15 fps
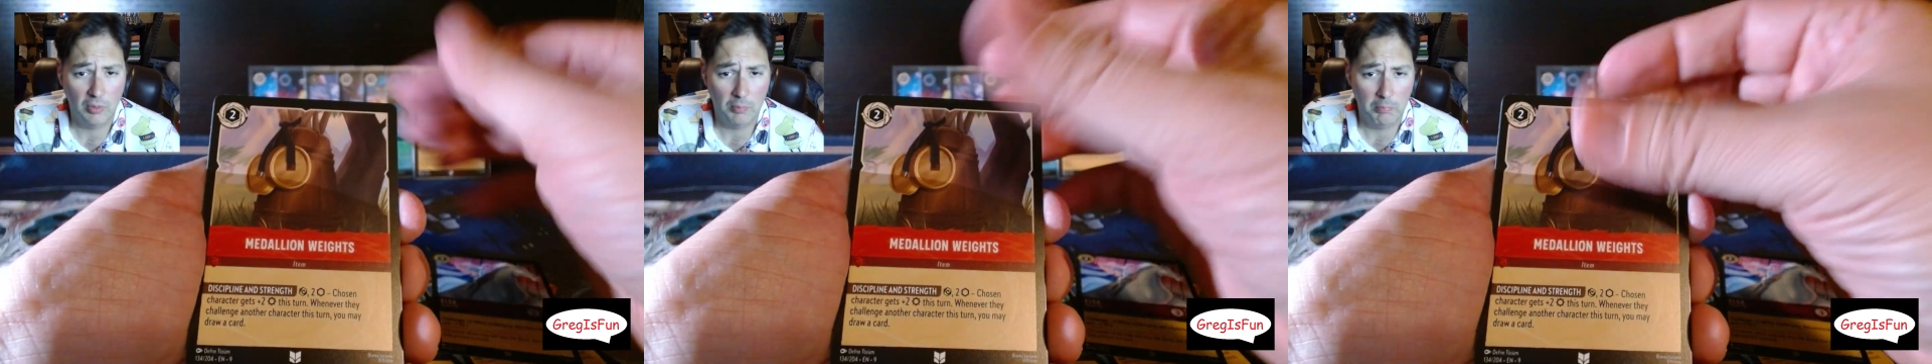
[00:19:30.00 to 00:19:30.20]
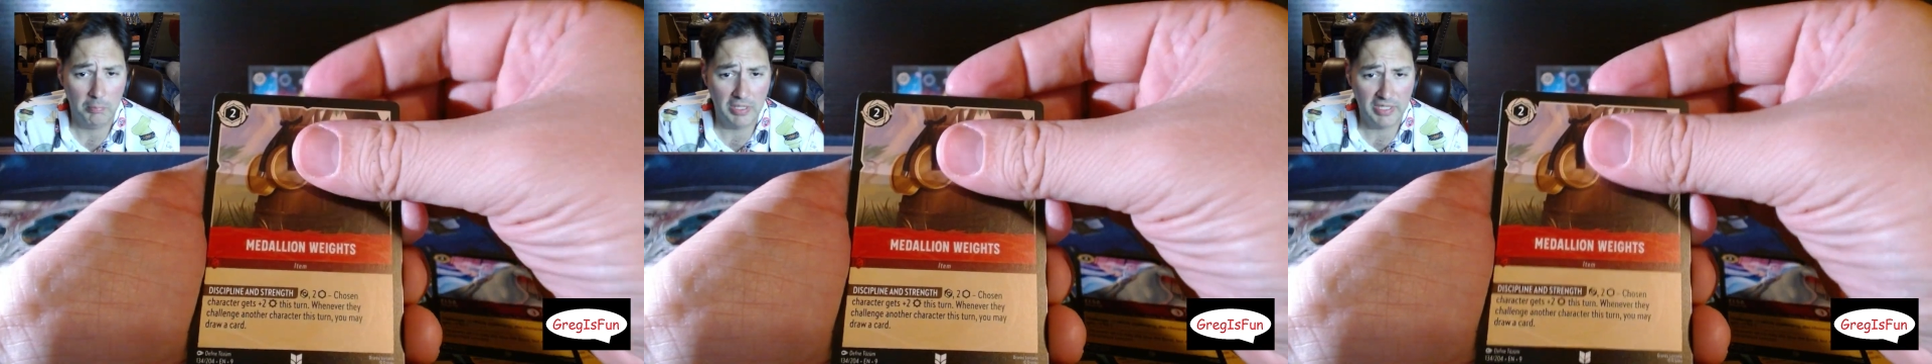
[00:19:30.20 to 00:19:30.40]

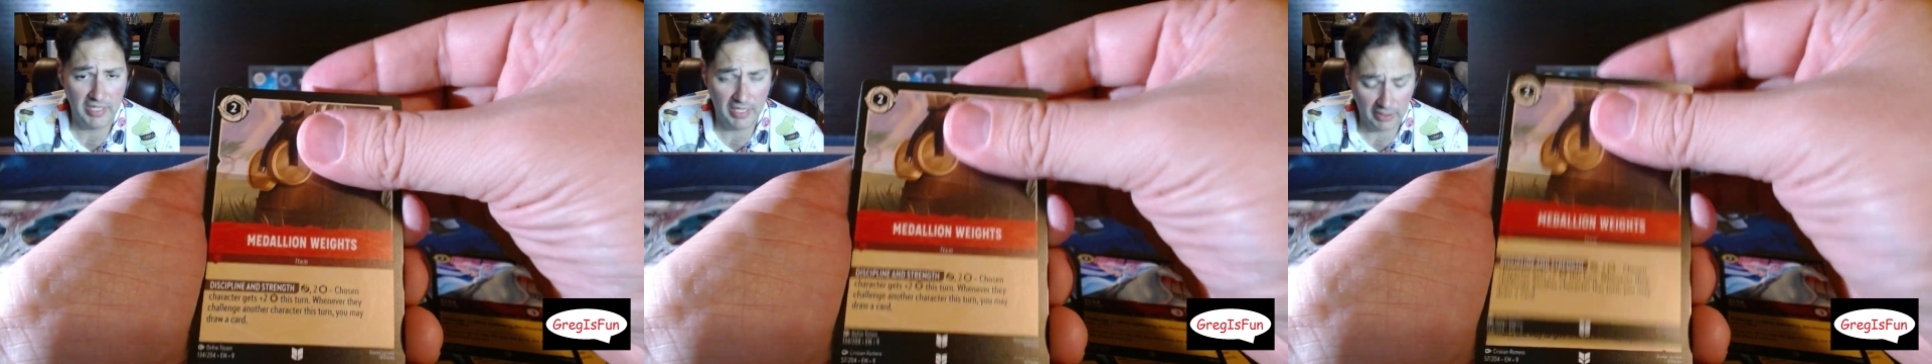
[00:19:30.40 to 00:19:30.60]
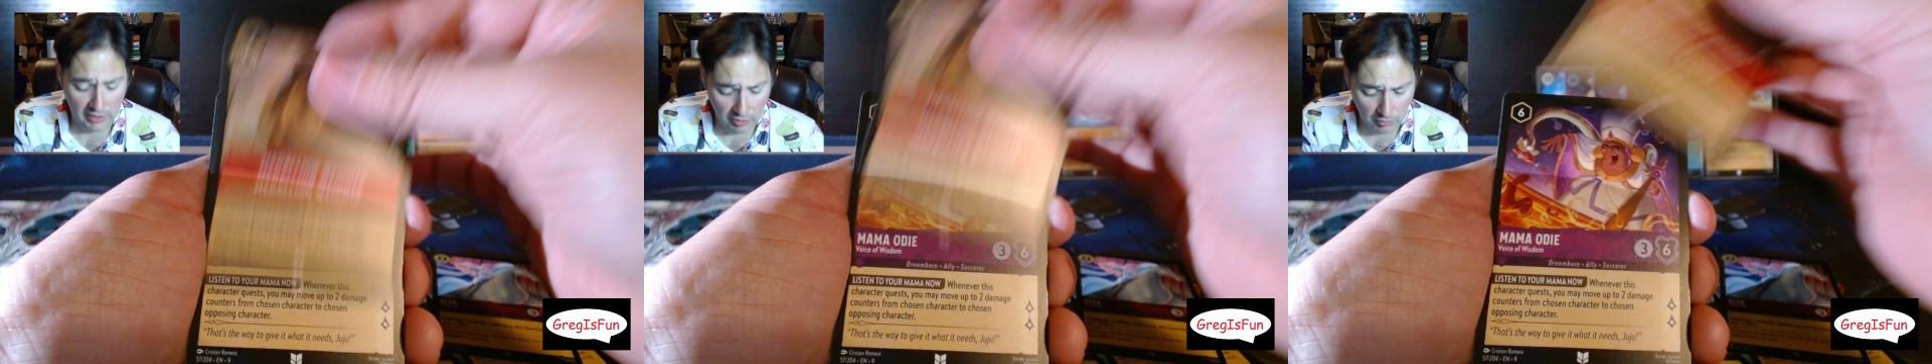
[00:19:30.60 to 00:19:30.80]

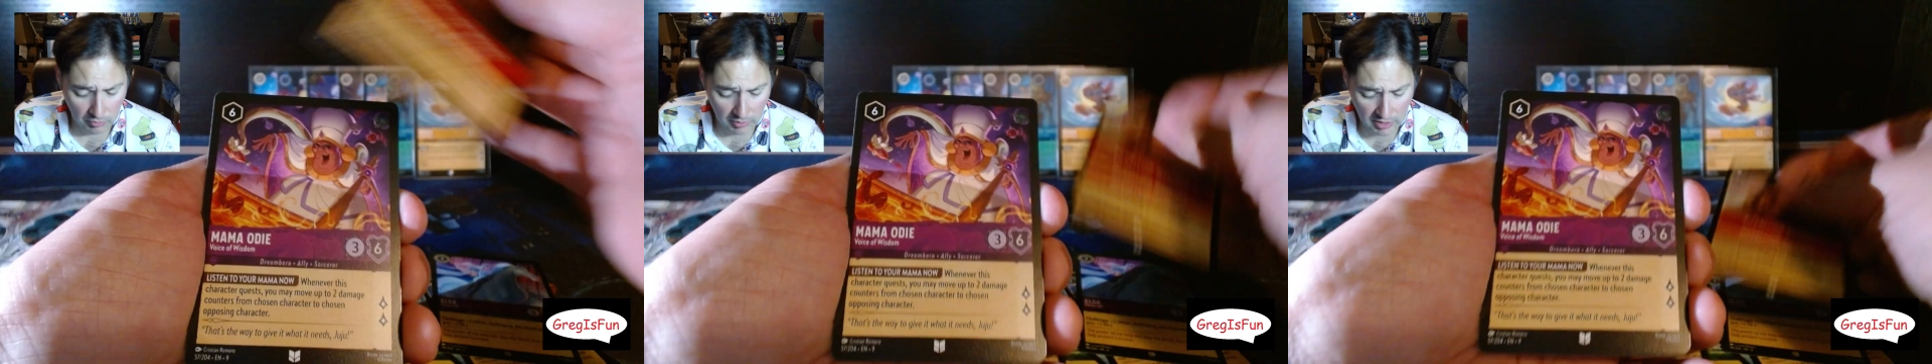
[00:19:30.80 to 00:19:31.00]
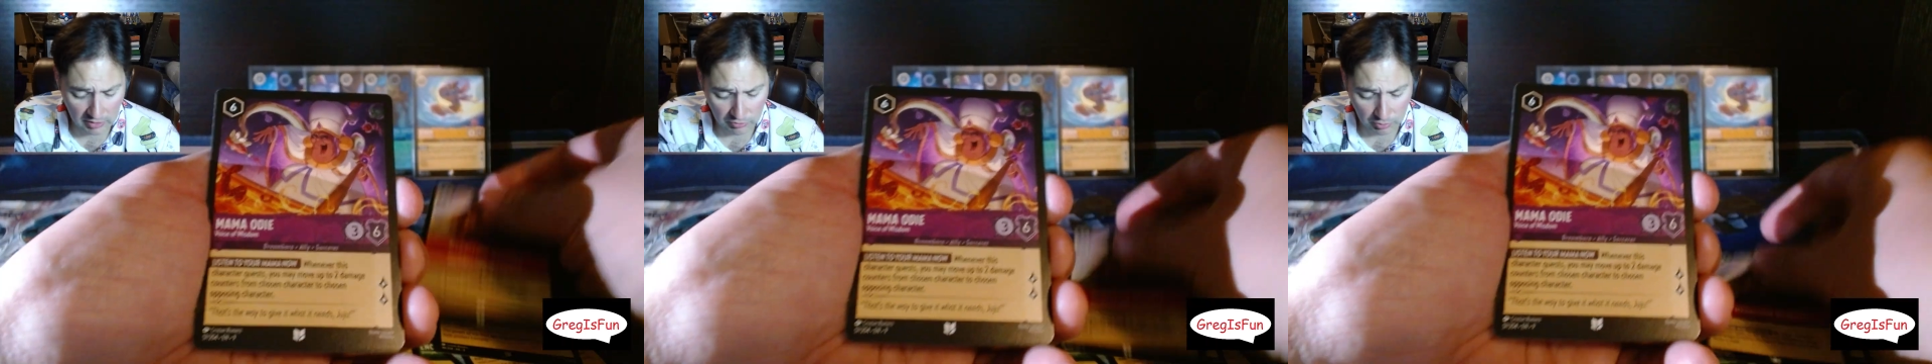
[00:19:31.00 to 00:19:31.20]
Medallion
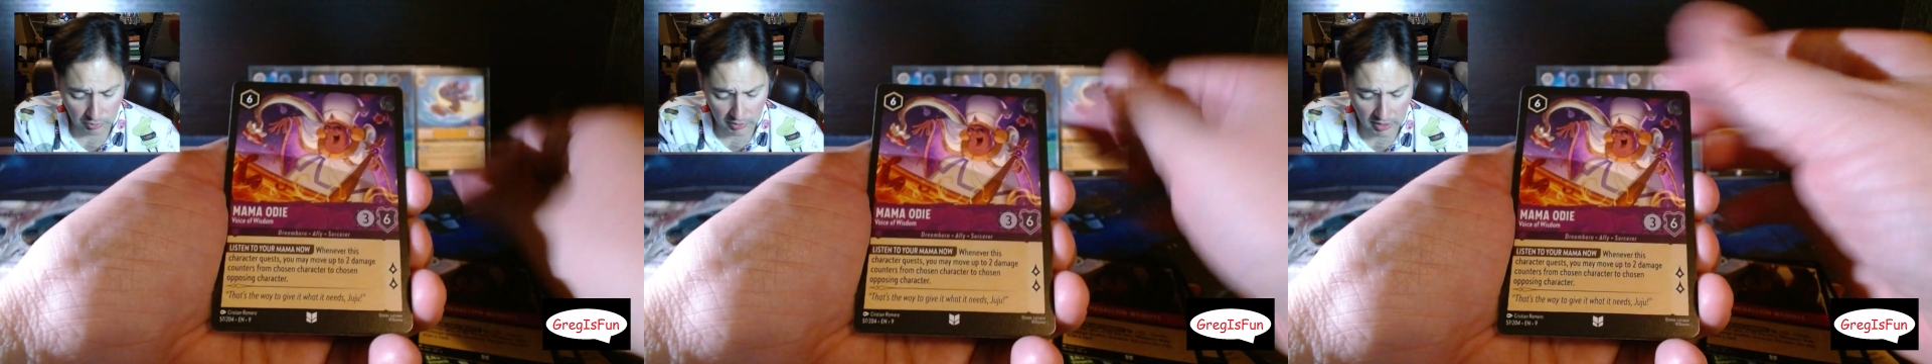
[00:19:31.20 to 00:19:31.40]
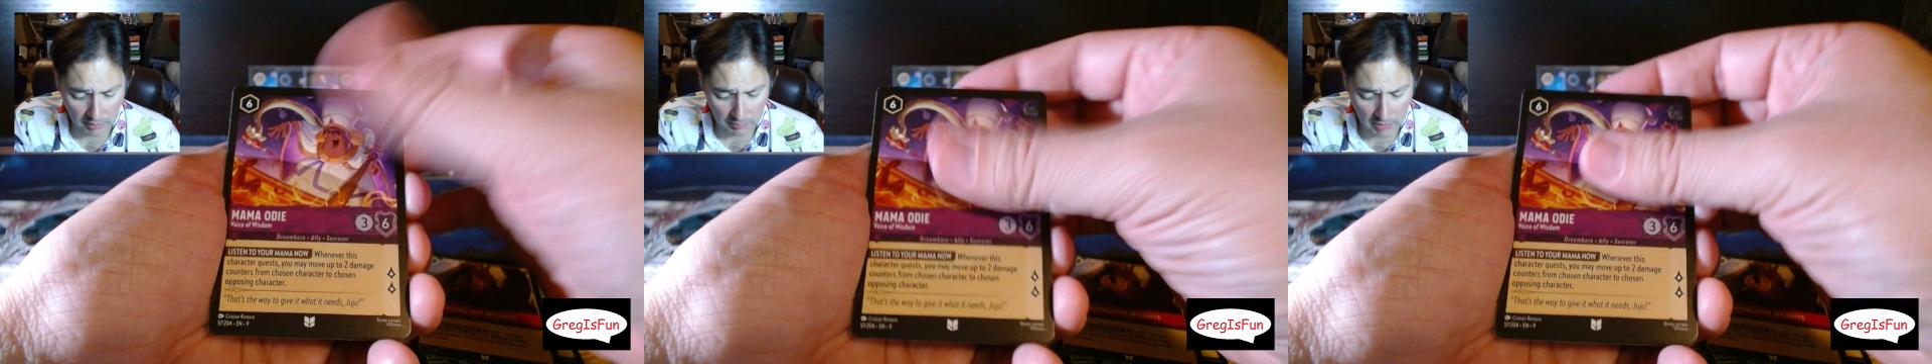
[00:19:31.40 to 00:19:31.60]
waits. We
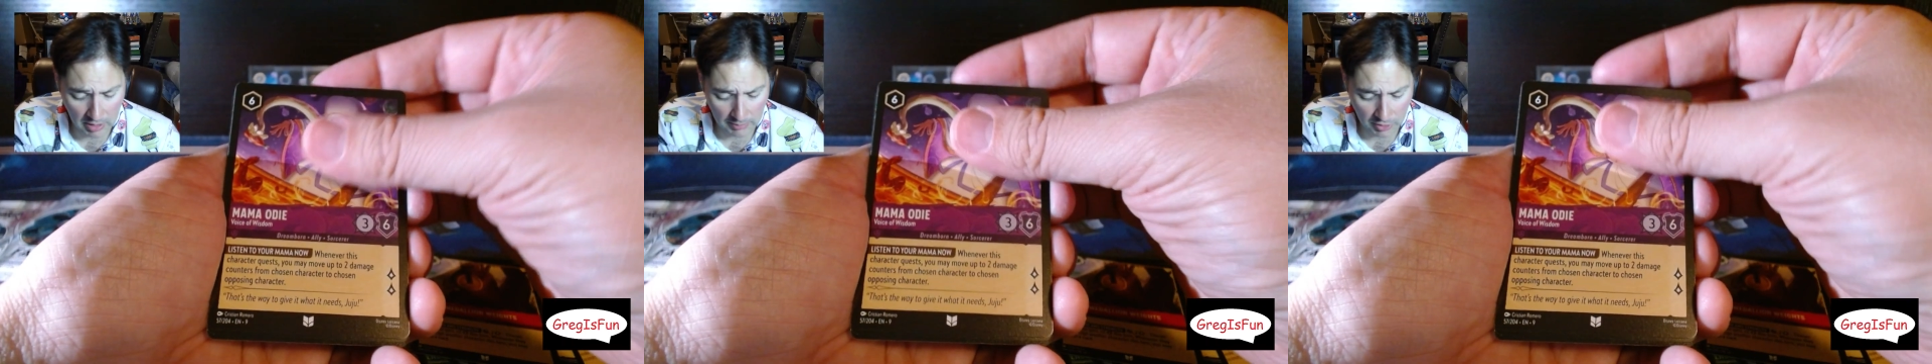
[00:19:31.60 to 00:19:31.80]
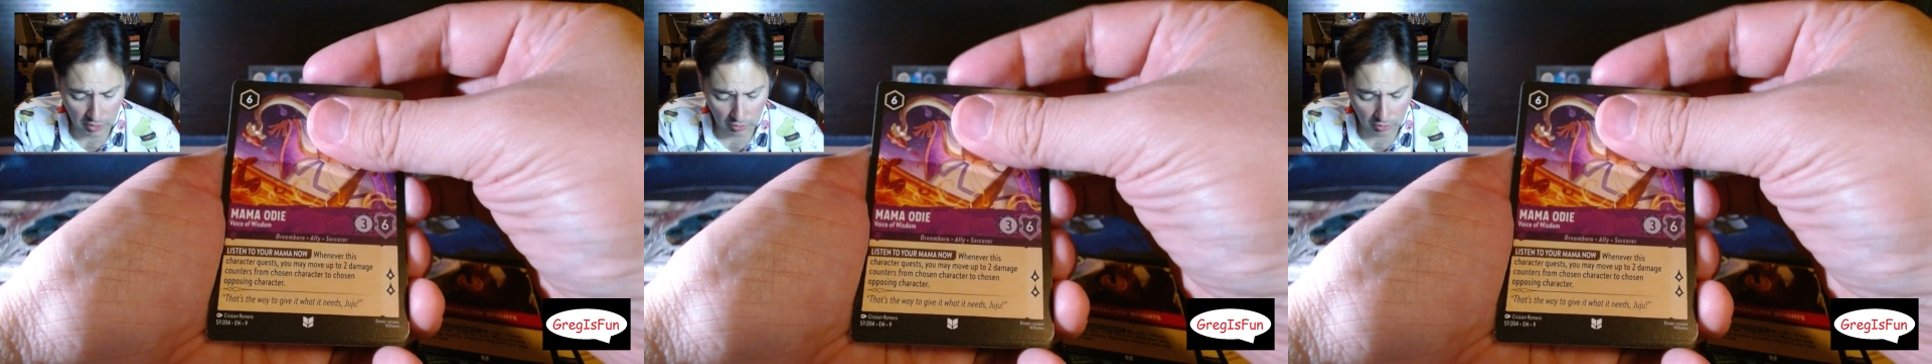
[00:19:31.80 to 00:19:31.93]
got Mama